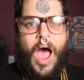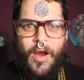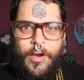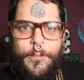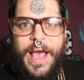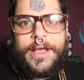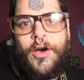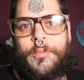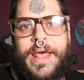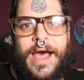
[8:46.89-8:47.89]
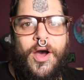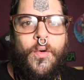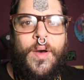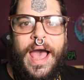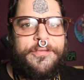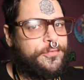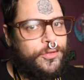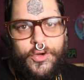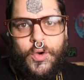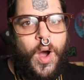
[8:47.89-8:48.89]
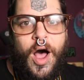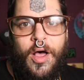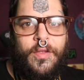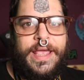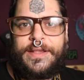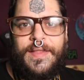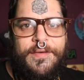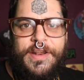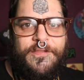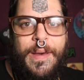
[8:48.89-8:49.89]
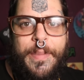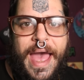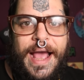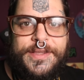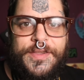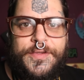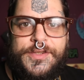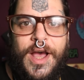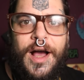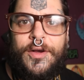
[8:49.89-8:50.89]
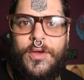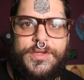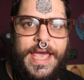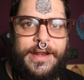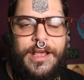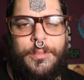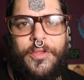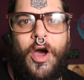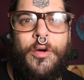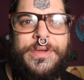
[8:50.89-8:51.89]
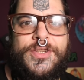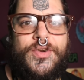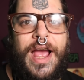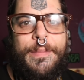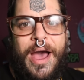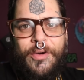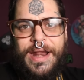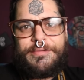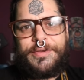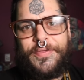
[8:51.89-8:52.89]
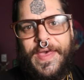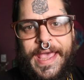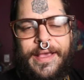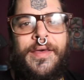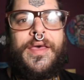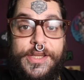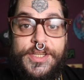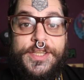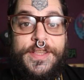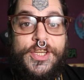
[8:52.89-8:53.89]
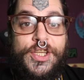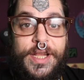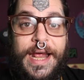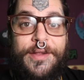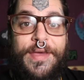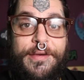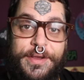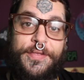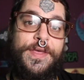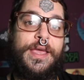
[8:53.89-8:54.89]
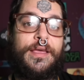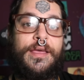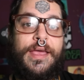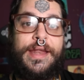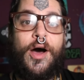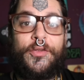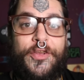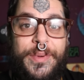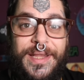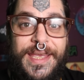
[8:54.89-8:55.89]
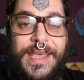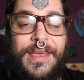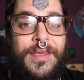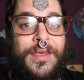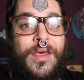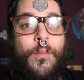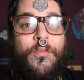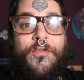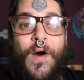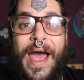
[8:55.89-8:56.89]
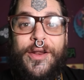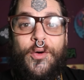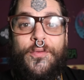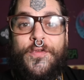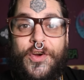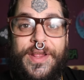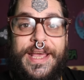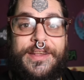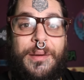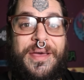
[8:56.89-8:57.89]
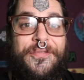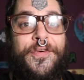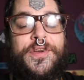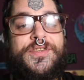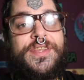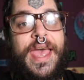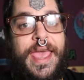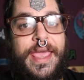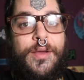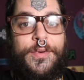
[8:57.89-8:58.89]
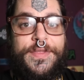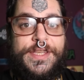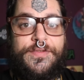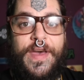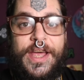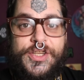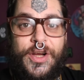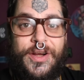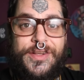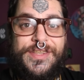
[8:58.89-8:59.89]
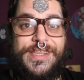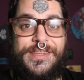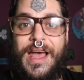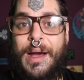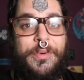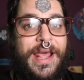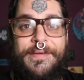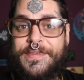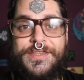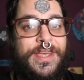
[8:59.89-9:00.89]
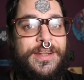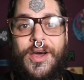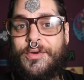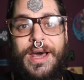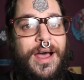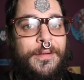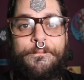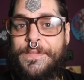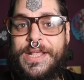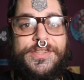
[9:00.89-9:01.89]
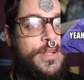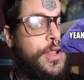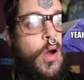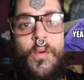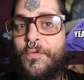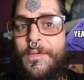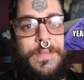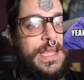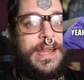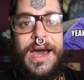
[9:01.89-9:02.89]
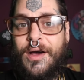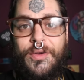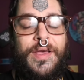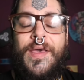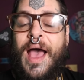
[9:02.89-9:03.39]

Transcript: All right, we're back home now. I flew all like 11 of my packs on those goggles. I had a couple of the homies try them out and everything. I adjusted the shit out of everything and ultimately Final verdict on my first day with these fat sharks is I'm gonna have to say no, dog. It's a no from me, dog.